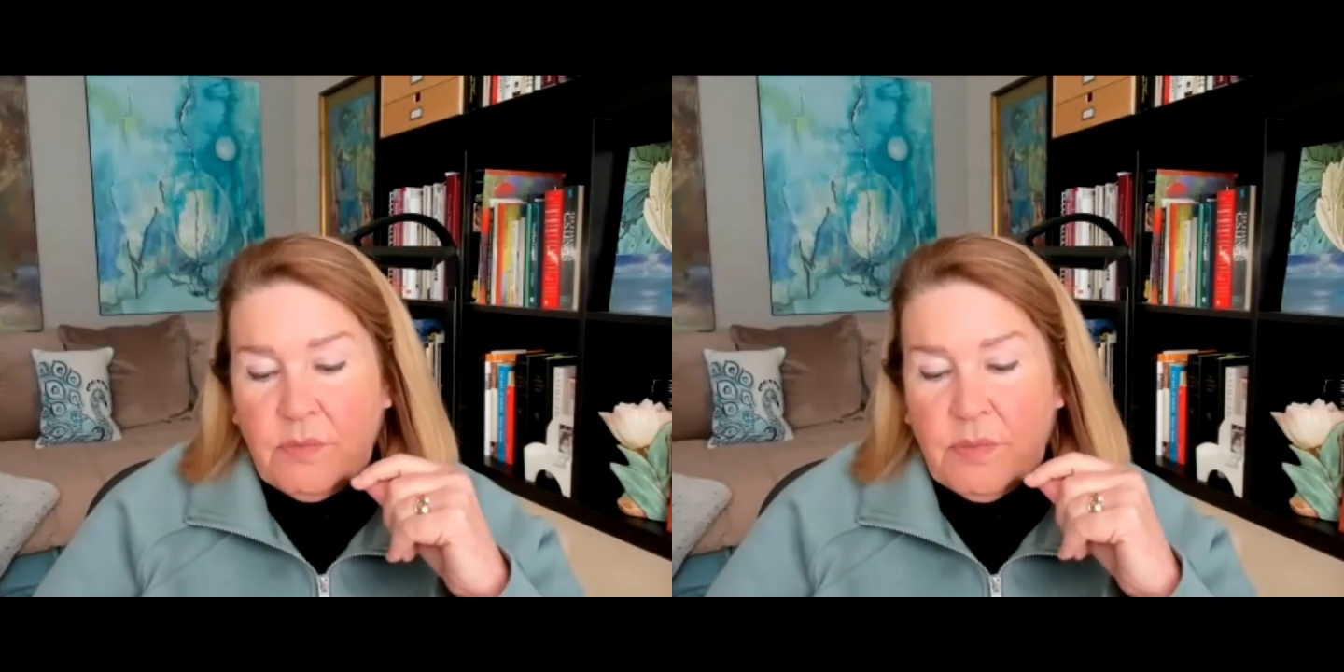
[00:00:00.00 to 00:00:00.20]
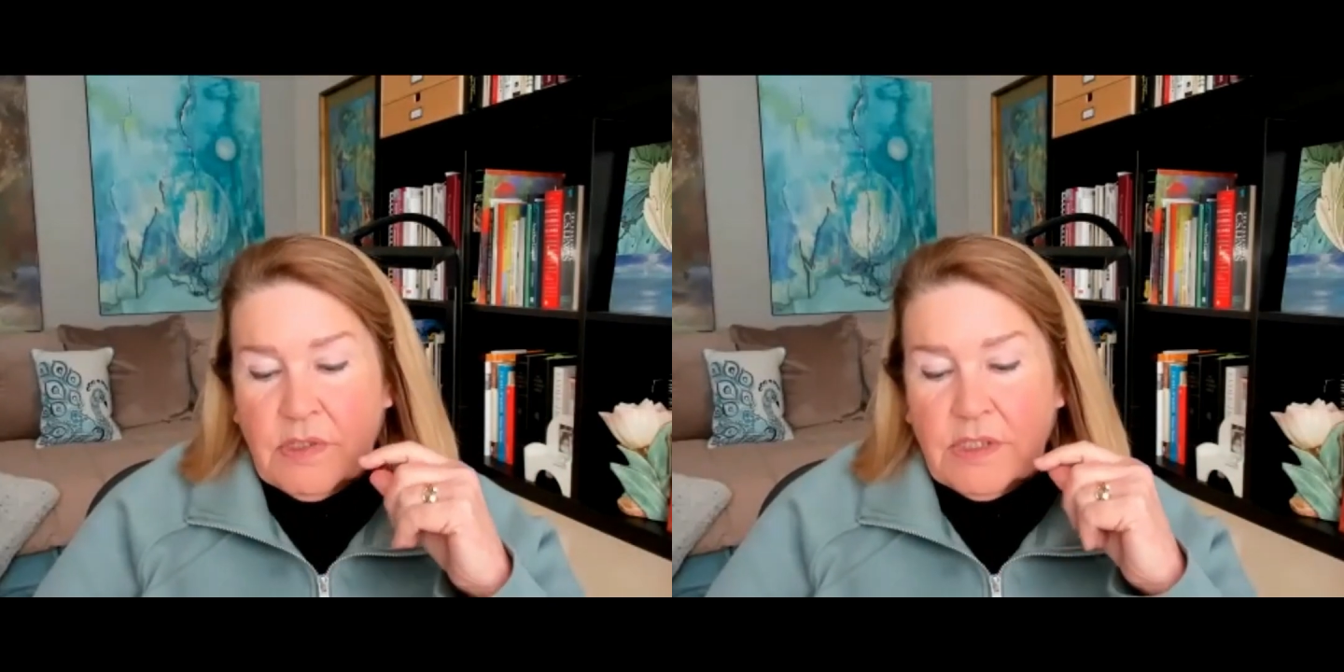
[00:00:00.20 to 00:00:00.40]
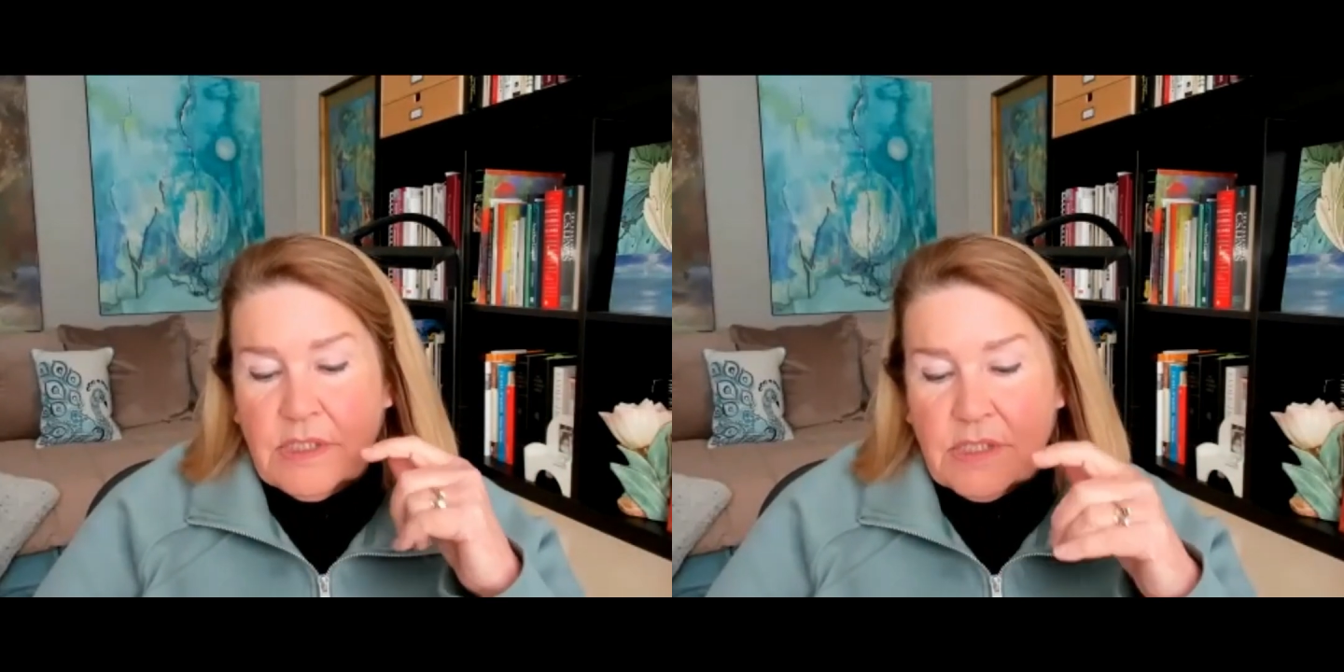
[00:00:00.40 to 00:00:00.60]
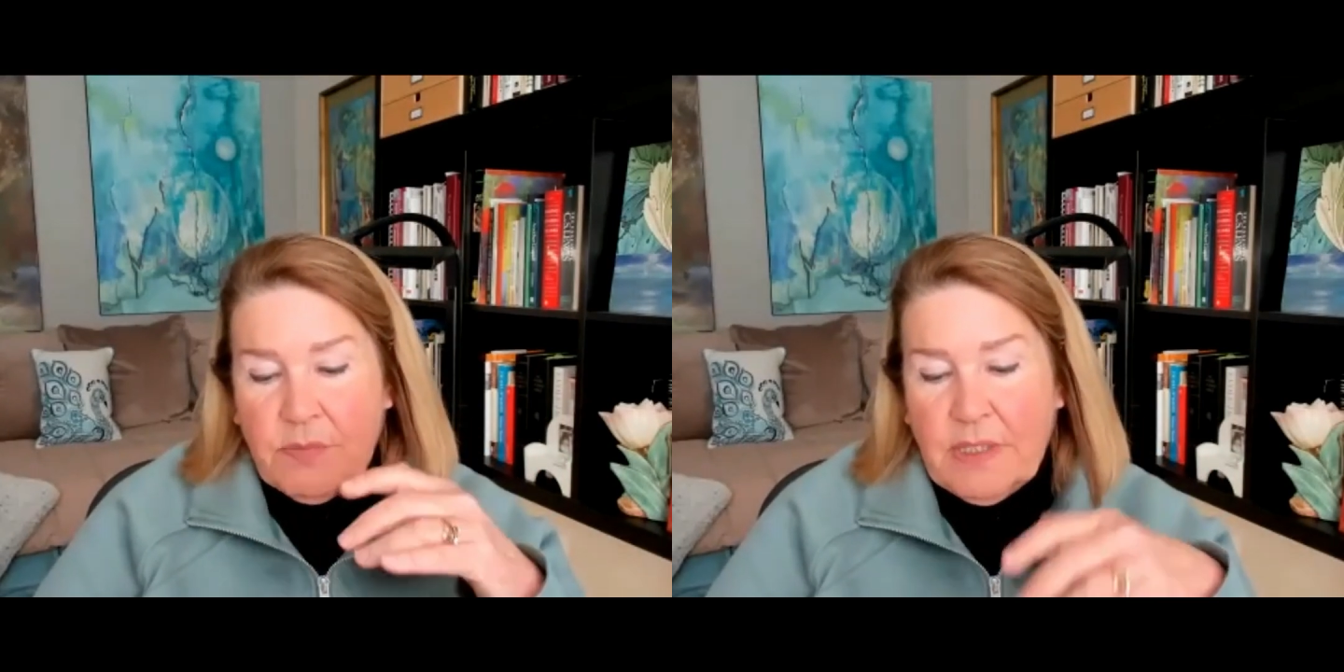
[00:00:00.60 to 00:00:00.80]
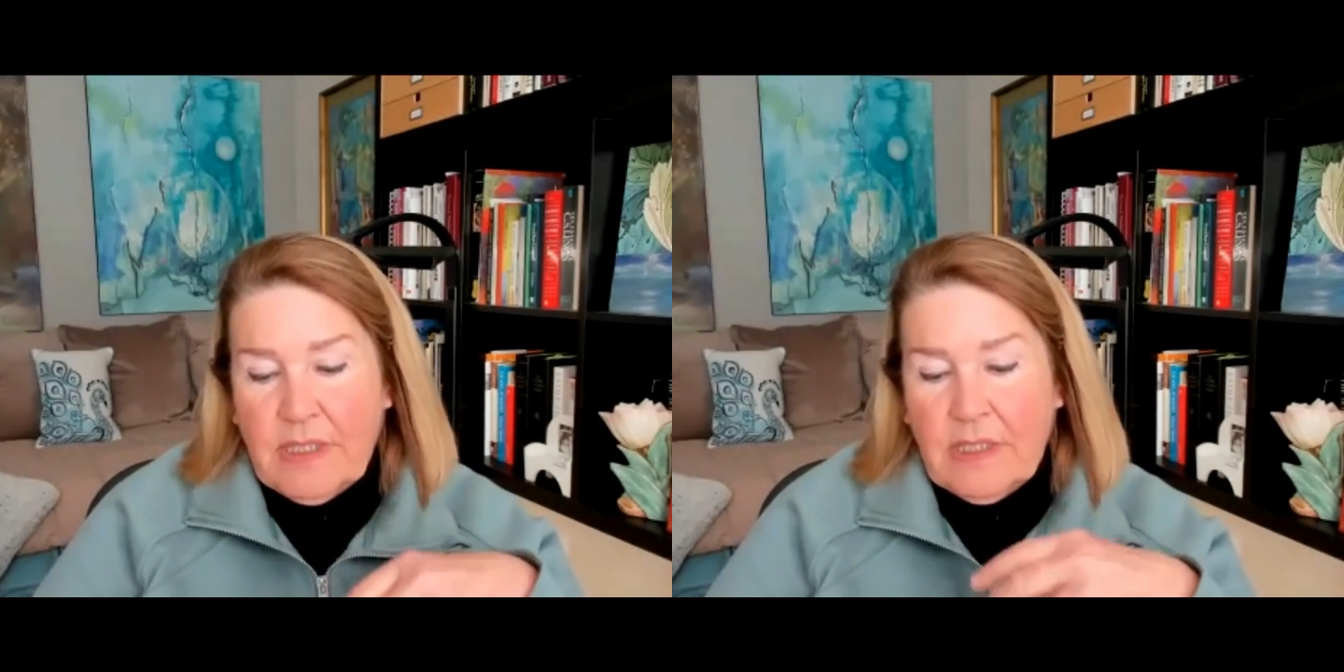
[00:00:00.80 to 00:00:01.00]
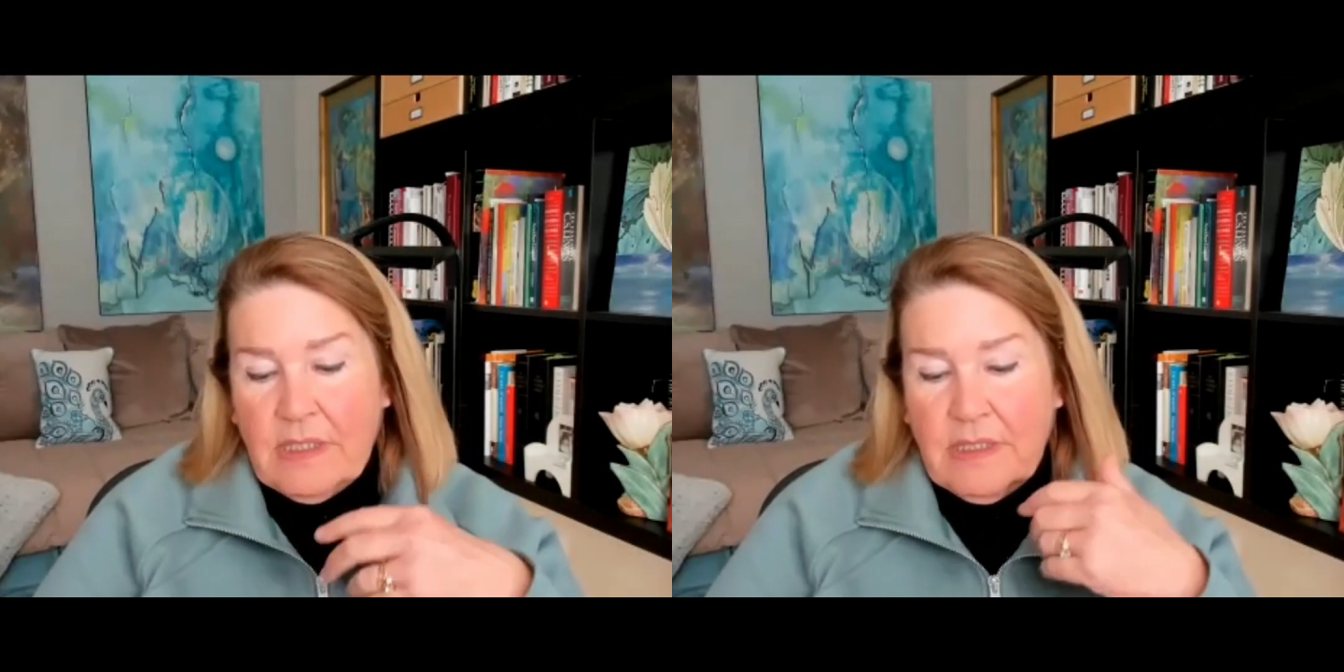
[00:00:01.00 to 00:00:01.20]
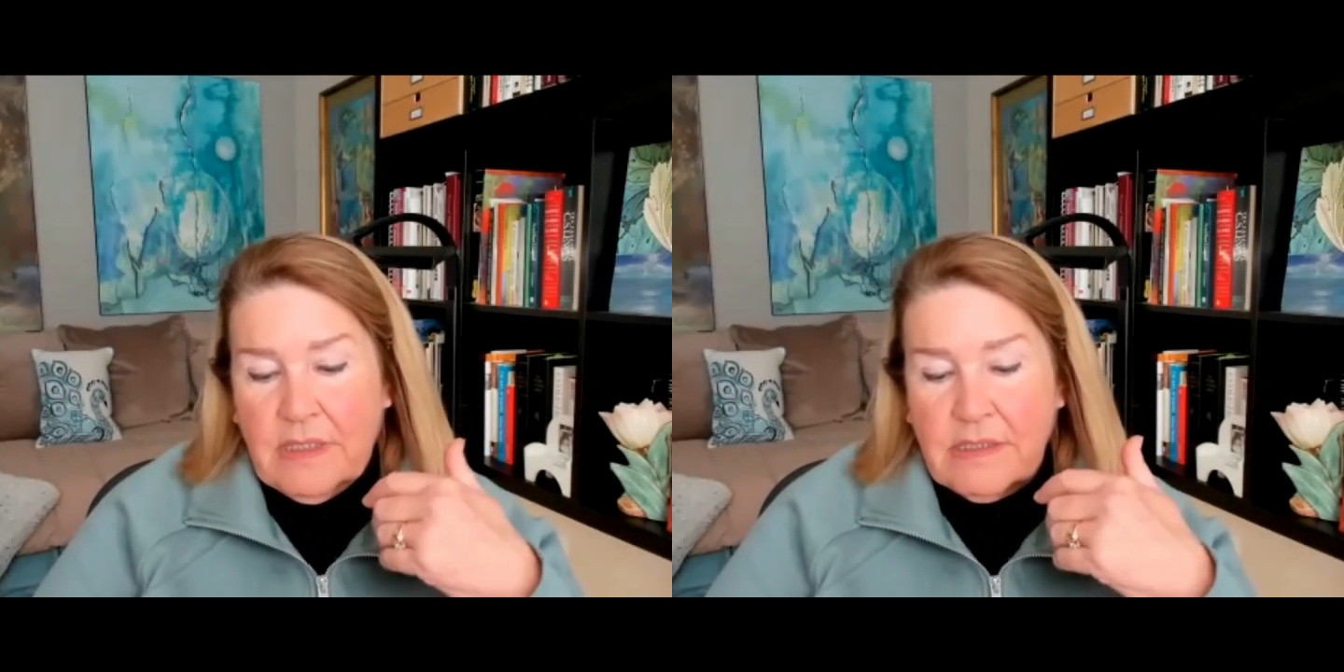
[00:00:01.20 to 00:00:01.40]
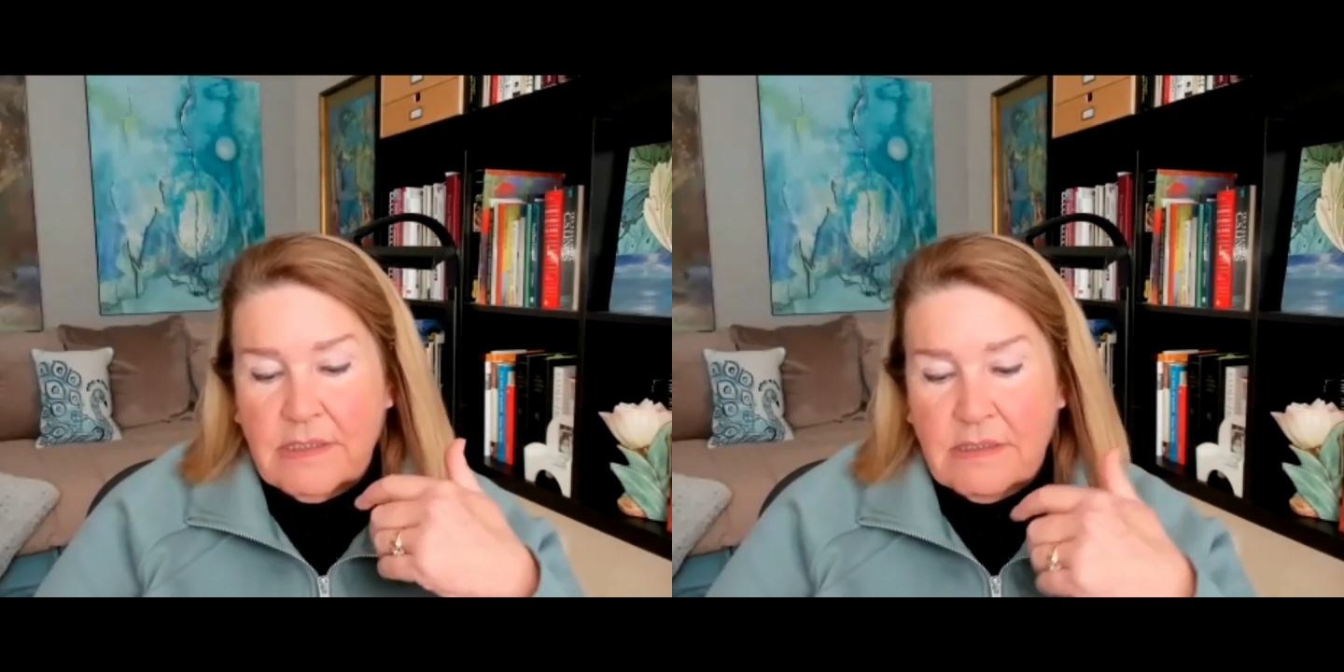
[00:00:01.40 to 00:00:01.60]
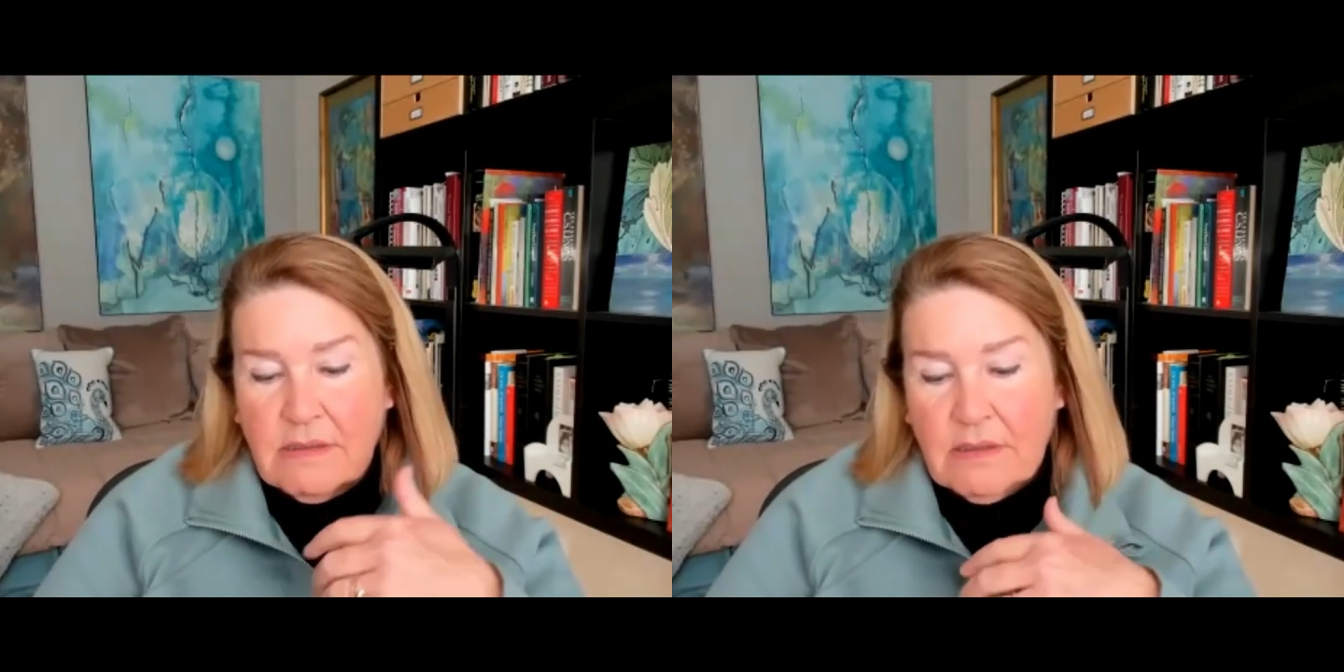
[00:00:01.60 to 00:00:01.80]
participate in this